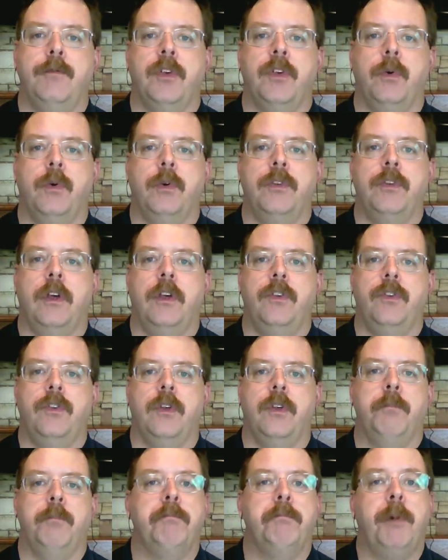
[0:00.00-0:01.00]
So it does
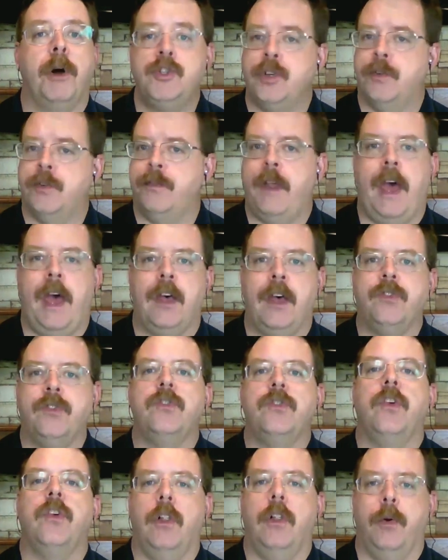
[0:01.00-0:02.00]
a bunch of
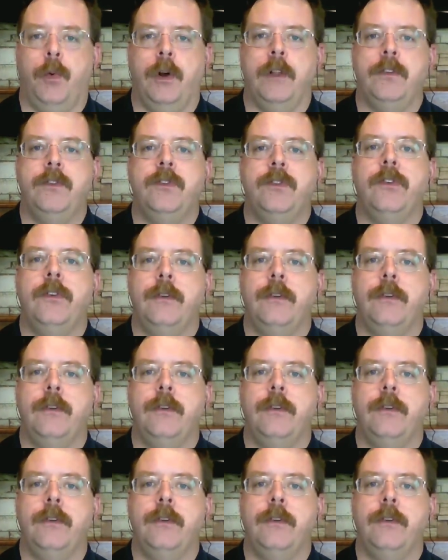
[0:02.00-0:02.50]
tasks all at once.